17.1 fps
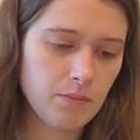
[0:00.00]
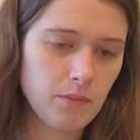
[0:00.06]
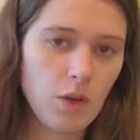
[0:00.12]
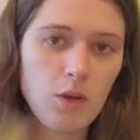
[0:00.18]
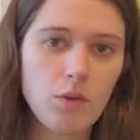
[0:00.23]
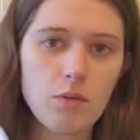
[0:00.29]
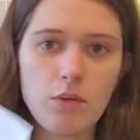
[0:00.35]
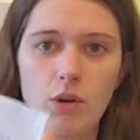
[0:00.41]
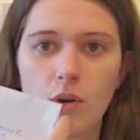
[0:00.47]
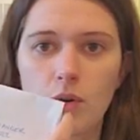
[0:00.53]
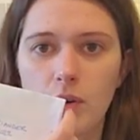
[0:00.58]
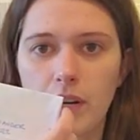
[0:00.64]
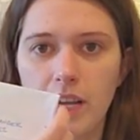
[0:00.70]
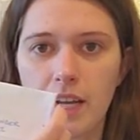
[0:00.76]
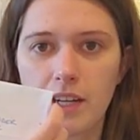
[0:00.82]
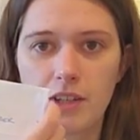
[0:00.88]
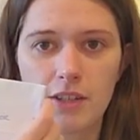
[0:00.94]

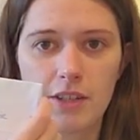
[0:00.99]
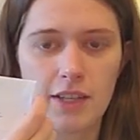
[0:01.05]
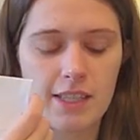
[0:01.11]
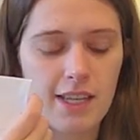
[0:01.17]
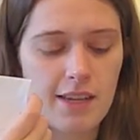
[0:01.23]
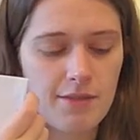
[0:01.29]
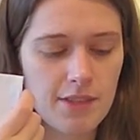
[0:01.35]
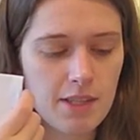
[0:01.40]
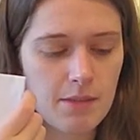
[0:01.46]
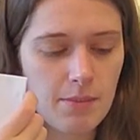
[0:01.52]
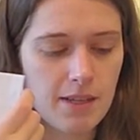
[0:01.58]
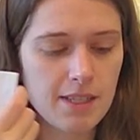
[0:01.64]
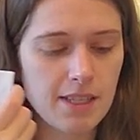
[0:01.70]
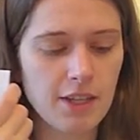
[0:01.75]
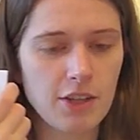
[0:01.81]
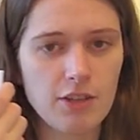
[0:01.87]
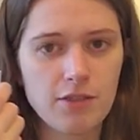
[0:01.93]
coriander. I saved this
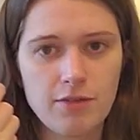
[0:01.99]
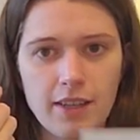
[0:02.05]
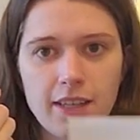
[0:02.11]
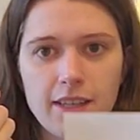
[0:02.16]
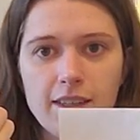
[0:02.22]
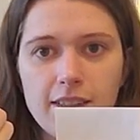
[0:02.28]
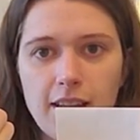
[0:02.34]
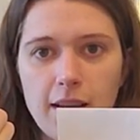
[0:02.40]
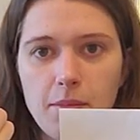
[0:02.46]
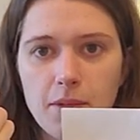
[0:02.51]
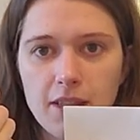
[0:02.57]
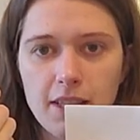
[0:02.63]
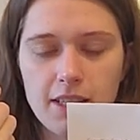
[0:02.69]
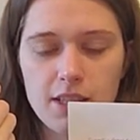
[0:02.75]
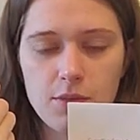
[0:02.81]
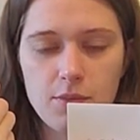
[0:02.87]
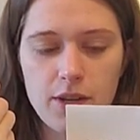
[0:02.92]
myself, and same with
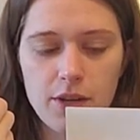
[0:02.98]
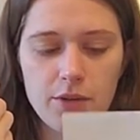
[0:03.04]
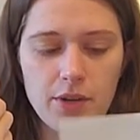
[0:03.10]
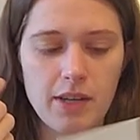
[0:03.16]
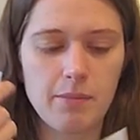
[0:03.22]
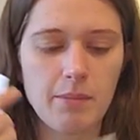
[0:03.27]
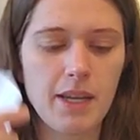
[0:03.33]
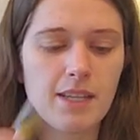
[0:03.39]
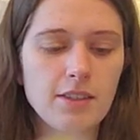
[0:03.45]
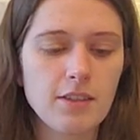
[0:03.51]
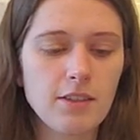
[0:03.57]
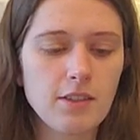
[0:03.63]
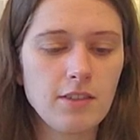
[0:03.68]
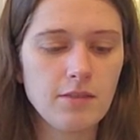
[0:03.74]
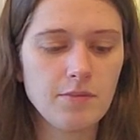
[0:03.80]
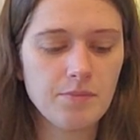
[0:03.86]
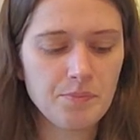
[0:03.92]
this sweet green
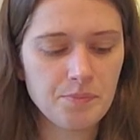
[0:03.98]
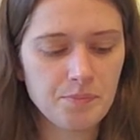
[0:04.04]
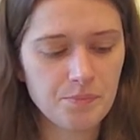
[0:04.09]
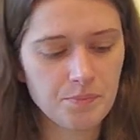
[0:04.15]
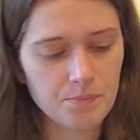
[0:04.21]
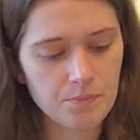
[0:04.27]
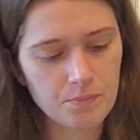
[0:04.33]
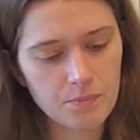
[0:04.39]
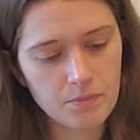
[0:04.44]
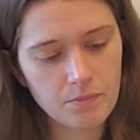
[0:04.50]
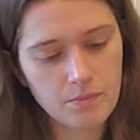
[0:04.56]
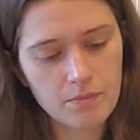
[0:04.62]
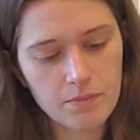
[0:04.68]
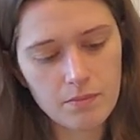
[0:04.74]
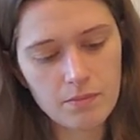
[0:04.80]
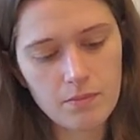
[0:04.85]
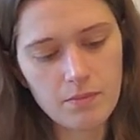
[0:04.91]
basil.
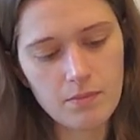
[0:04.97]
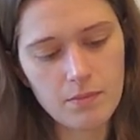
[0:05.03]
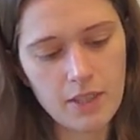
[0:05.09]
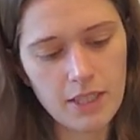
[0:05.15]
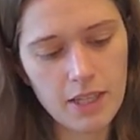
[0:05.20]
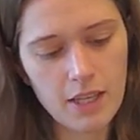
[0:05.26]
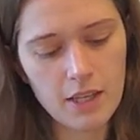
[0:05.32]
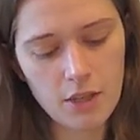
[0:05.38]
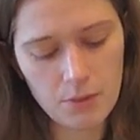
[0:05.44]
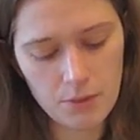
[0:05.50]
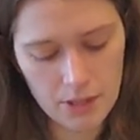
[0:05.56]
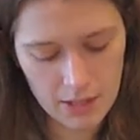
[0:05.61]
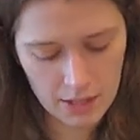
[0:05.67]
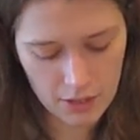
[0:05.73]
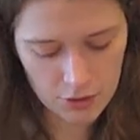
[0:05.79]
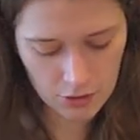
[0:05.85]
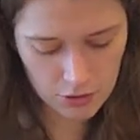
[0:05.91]
We can go
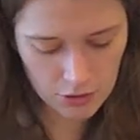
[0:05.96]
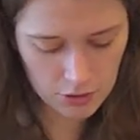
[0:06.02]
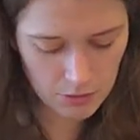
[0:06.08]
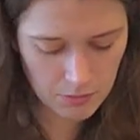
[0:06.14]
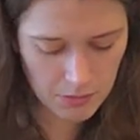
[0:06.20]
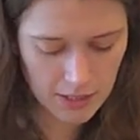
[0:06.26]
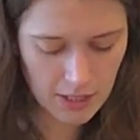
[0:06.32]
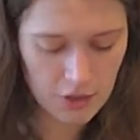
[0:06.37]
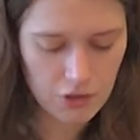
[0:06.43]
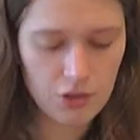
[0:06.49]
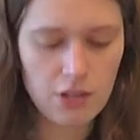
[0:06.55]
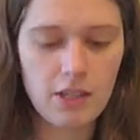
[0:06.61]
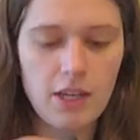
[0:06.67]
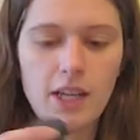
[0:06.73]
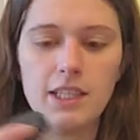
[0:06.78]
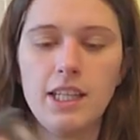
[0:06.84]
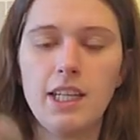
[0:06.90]
in the herb
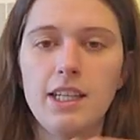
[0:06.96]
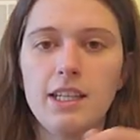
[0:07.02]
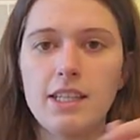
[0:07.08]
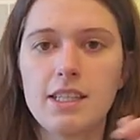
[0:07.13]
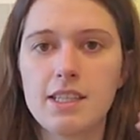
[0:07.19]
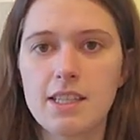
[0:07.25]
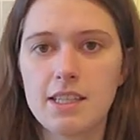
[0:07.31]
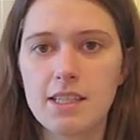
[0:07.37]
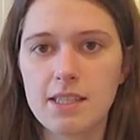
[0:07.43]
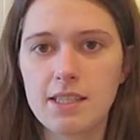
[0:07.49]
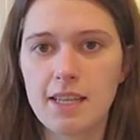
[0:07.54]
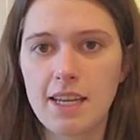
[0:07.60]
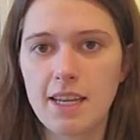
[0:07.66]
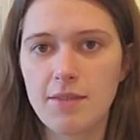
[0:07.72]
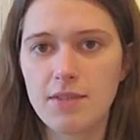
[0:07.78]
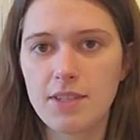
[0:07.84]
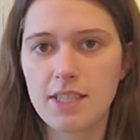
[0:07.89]
section, and then this is
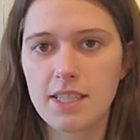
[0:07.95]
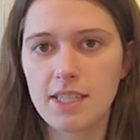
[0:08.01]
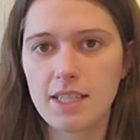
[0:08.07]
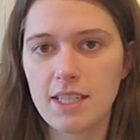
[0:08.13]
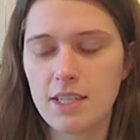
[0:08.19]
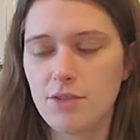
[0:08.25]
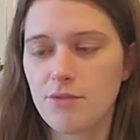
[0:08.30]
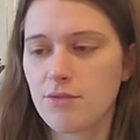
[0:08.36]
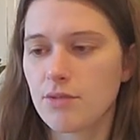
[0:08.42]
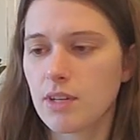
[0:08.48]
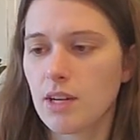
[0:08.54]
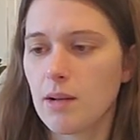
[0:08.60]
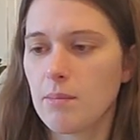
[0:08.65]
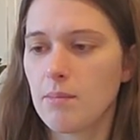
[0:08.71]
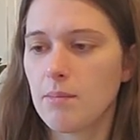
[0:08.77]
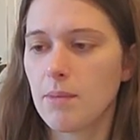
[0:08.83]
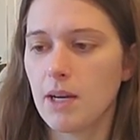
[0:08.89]
saved seed
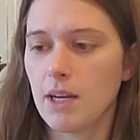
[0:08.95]
from